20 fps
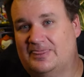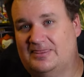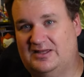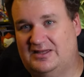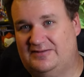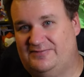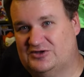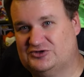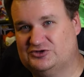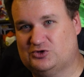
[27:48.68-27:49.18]

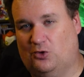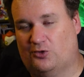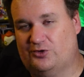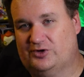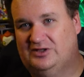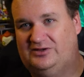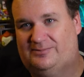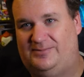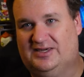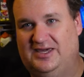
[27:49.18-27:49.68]
in this corner
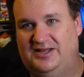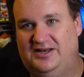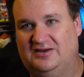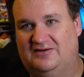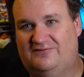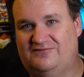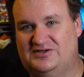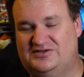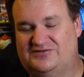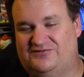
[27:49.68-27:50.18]
at the beginning
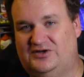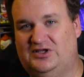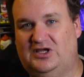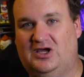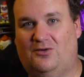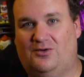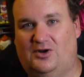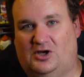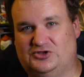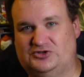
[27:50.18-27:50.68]
of this
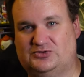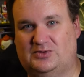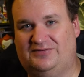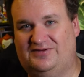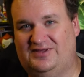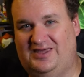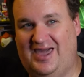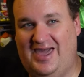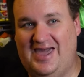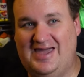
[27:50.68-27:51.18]
video and also at
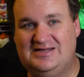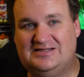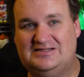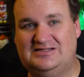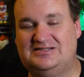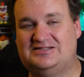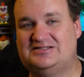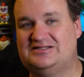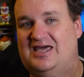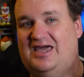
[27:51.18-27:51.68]
the
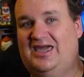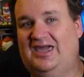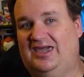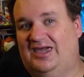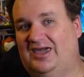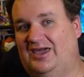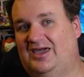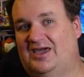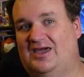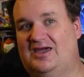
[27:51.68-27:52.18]
end,
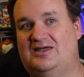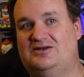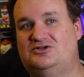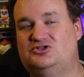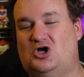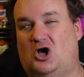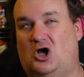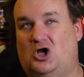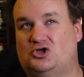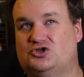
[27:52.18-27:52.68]

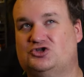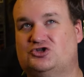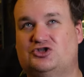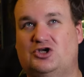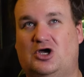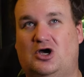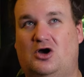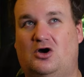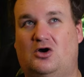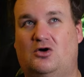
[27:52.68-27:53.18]
and
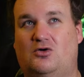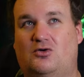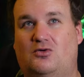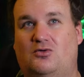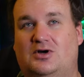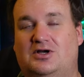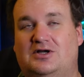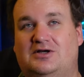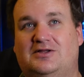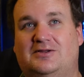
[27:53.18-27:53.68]

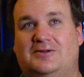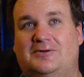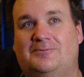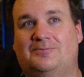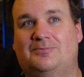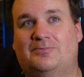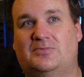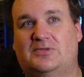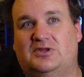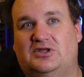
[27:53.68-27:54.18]
also
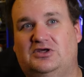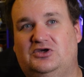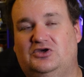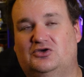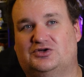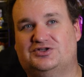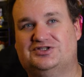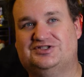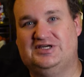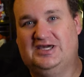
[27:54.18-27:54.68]

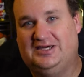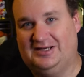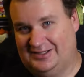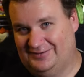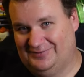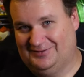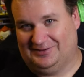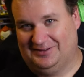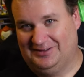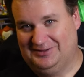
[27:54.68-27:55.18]
you'll see it in
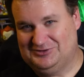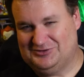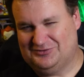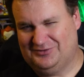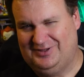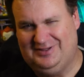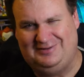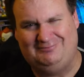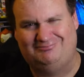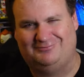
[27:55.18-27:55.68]
the link
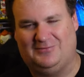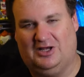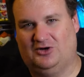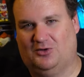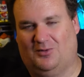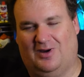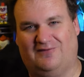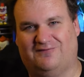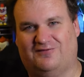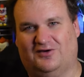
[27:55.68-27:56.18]
tree. I don't know
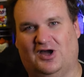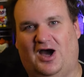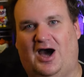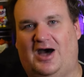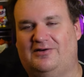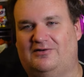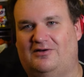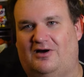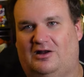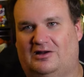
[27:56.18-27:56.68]
why I
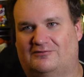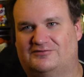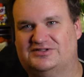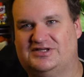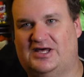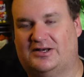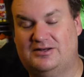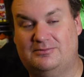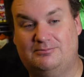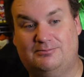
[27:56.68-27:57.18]
forgot all of a
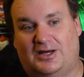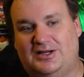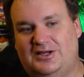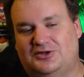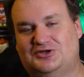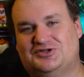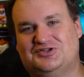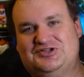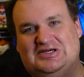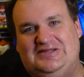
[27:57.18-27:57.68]
sudden, but
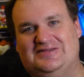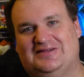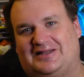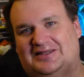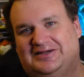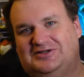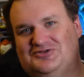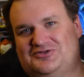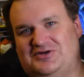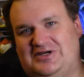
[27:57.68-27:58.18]
you'll see it in the
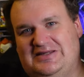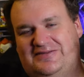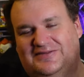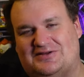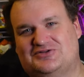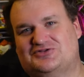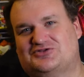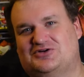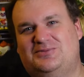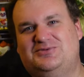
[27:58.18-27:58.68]
link tree in the
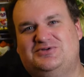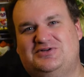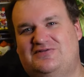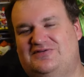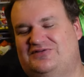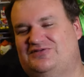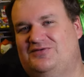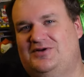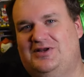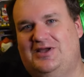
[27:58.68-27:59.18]
description of
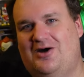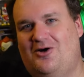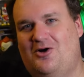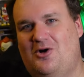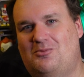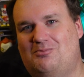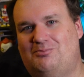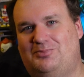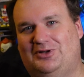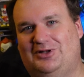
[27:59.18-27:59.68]
this
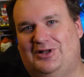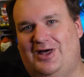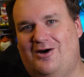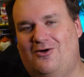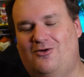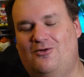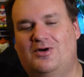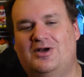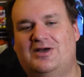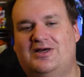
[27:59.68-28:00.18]
video
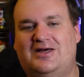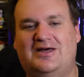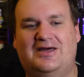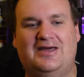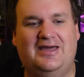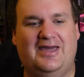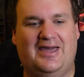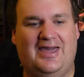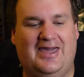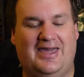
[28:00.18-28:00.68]
below.
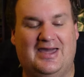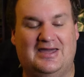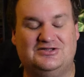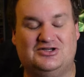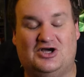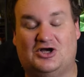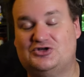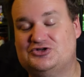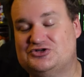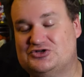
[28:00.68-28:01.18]
And
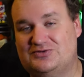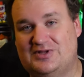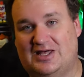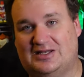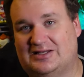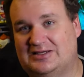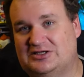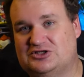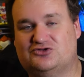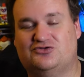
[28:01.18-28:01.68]
also in that
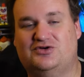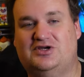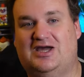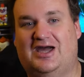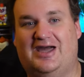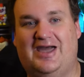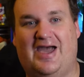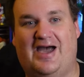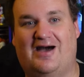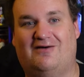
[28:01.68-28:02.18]
link tree,
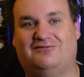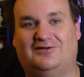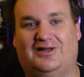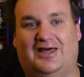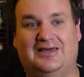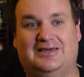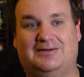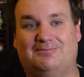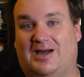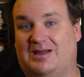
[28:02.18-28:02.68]
I have
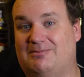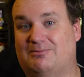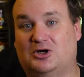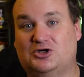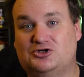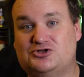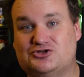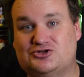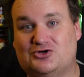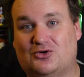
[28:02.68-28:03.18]
like my
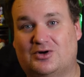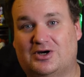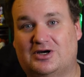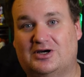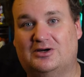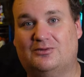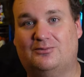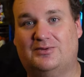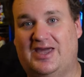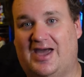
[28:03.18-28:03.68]
merch
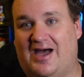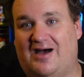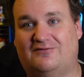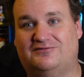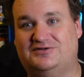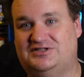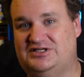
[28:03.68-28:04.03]
store. We have